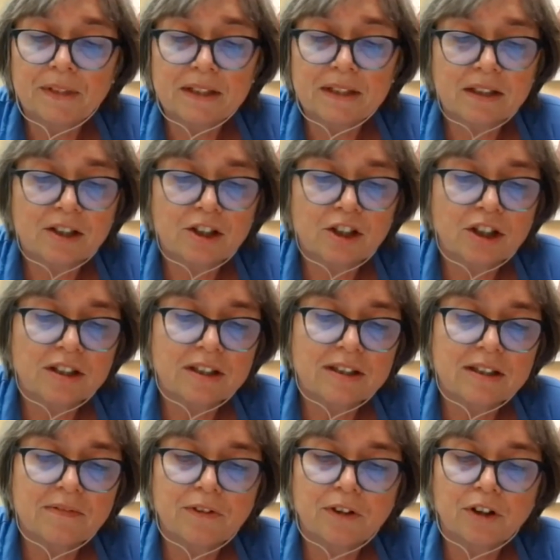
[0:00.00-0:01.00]
such as
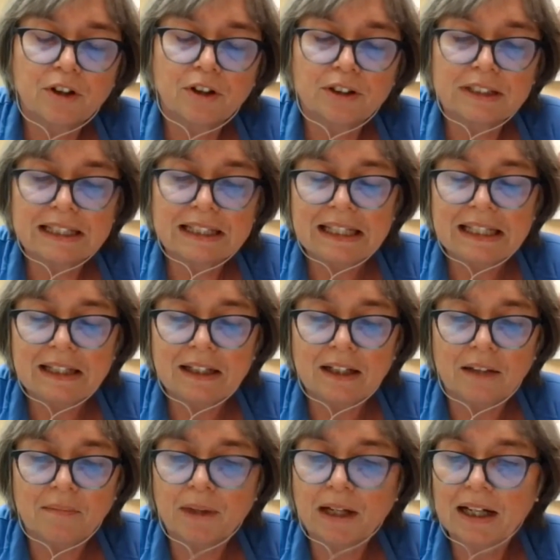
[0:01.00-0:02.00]
difficulty
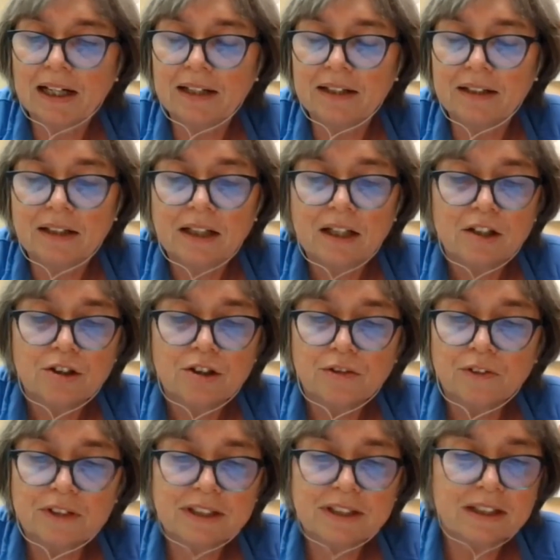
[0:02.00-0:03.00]
on
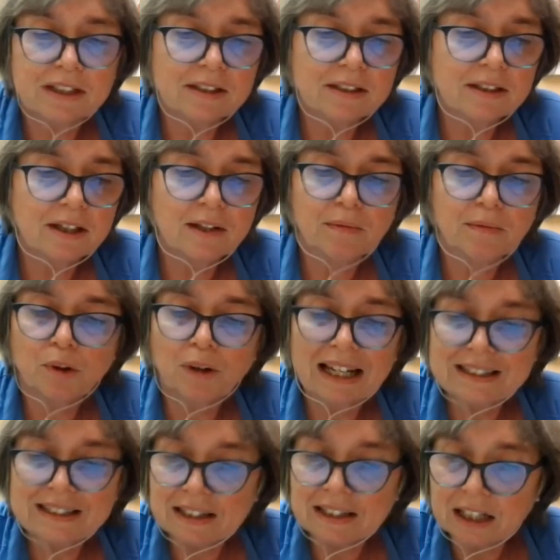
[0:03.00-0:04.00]
surfaces,
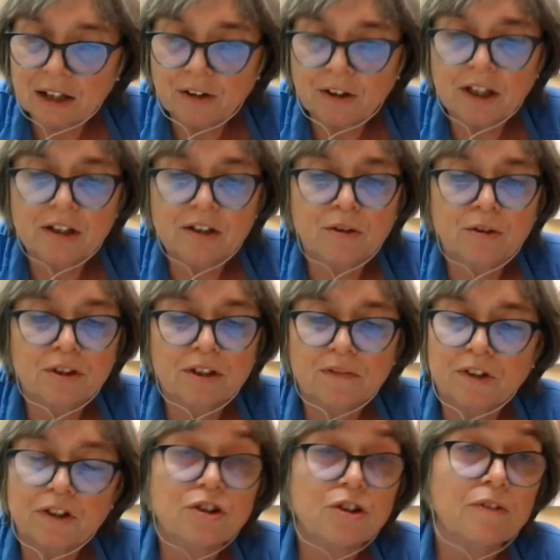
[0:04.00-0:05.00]
grassy areas or
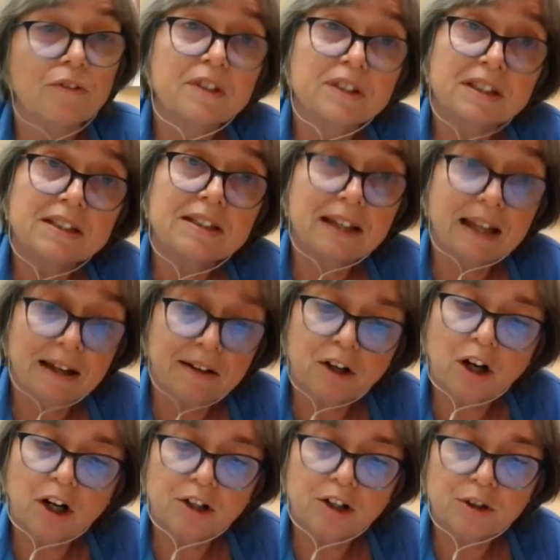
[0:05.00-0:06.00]
different surfaces, if that
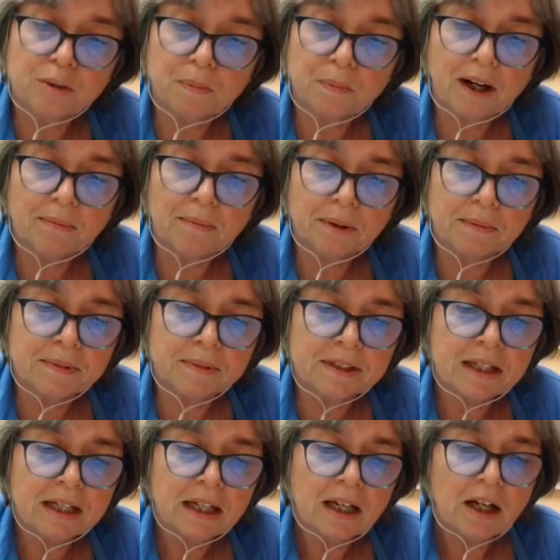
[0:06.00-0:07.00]
cause you problems,
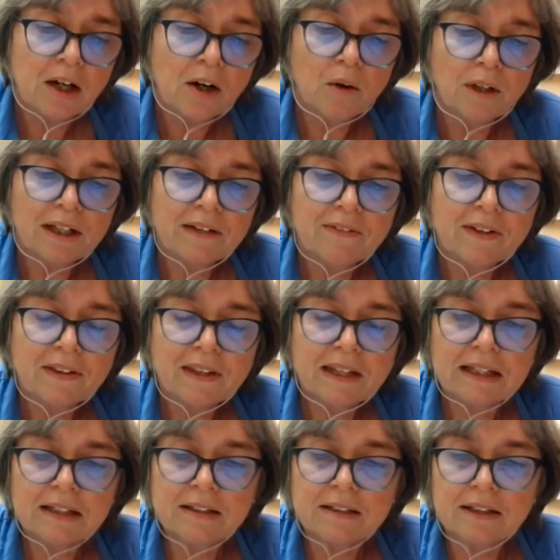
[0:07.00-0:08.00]
or even
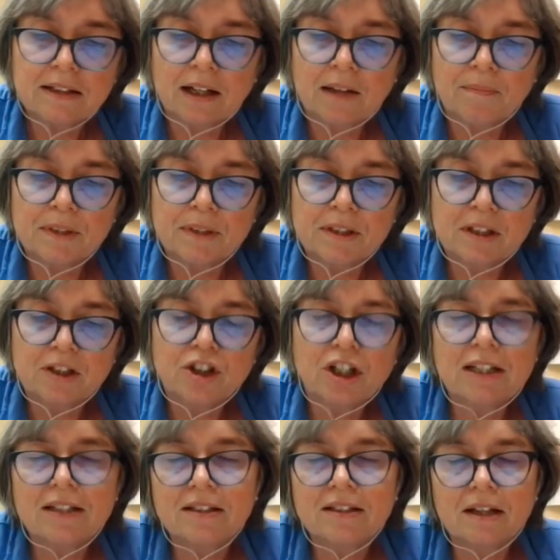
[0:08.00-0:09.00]
things such
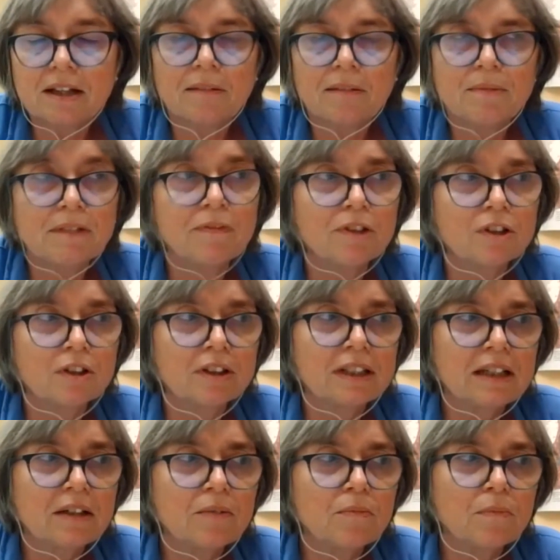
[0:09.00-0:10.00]
as
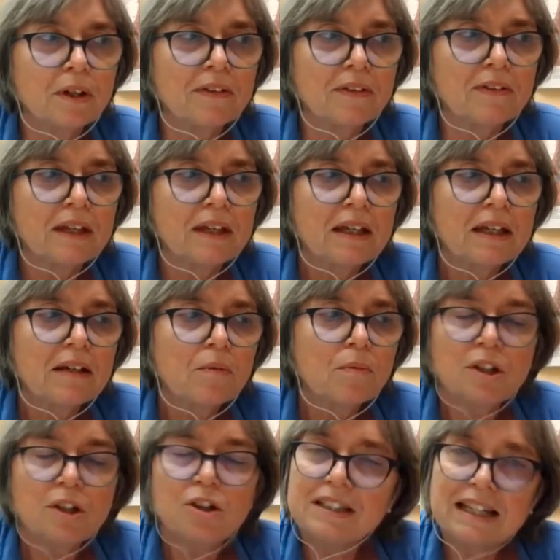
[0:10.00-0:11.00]
difficulty with
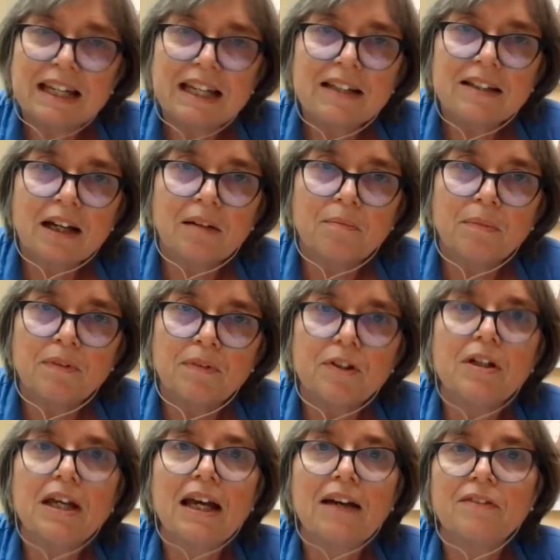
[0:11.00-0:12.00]
when you stand up. If
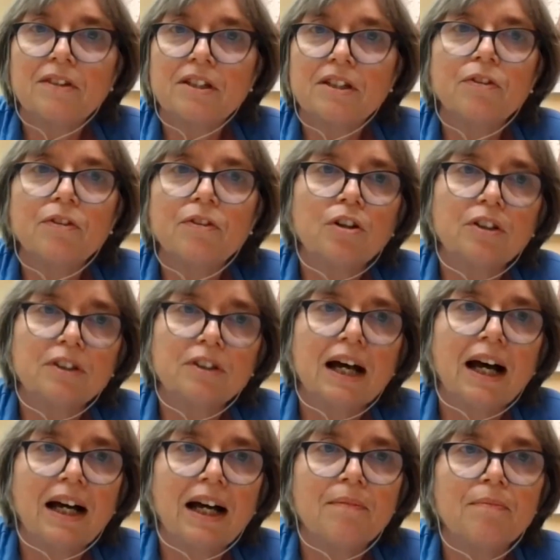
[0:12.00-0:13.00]
you have a difficult
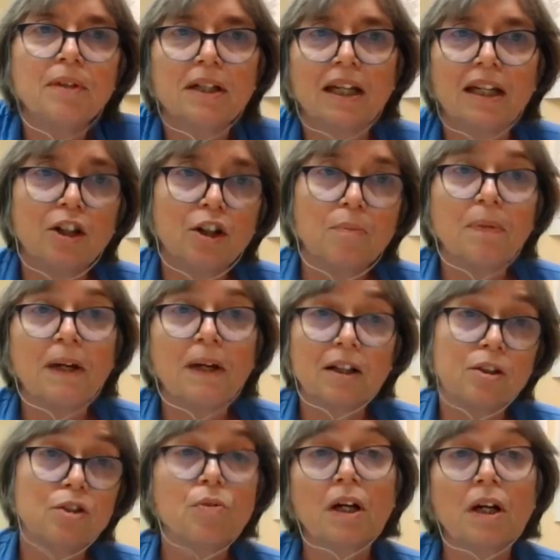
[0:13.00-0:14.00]
time getting your
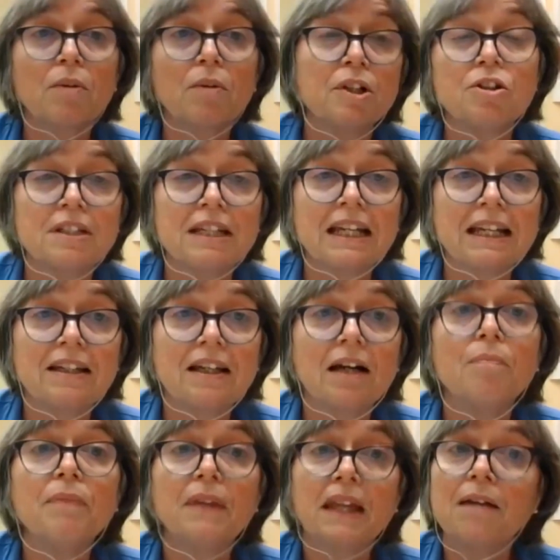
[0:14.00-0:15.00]
balance right when you stand
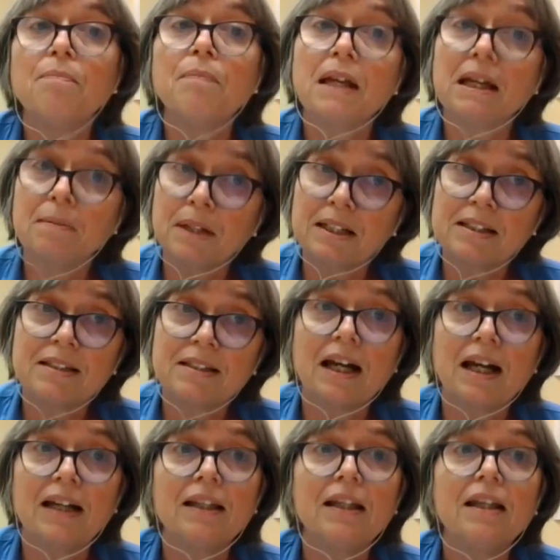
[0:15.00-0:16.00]
up, that may be a
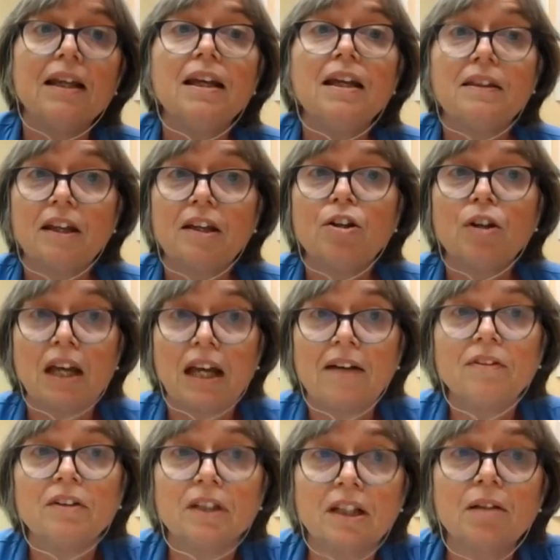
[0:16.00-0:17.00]
sign that you
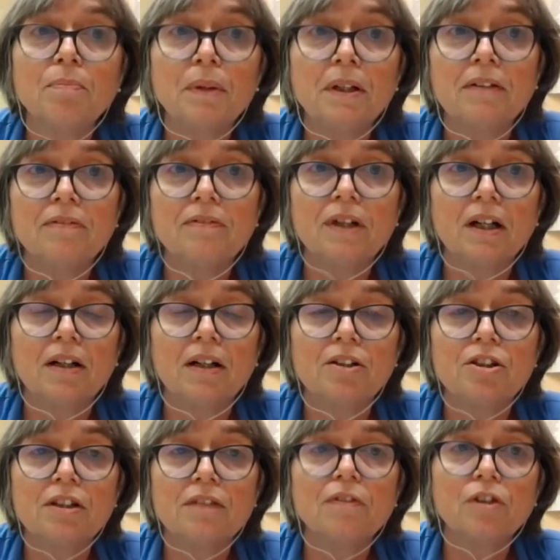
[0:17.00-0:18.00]
have a little bit
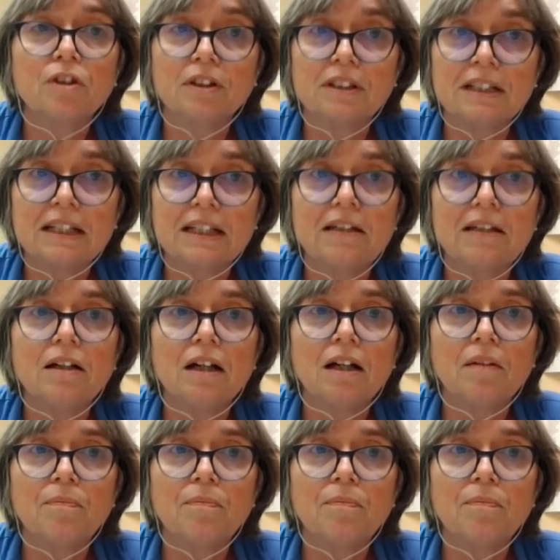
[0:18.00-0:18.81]
of difficulty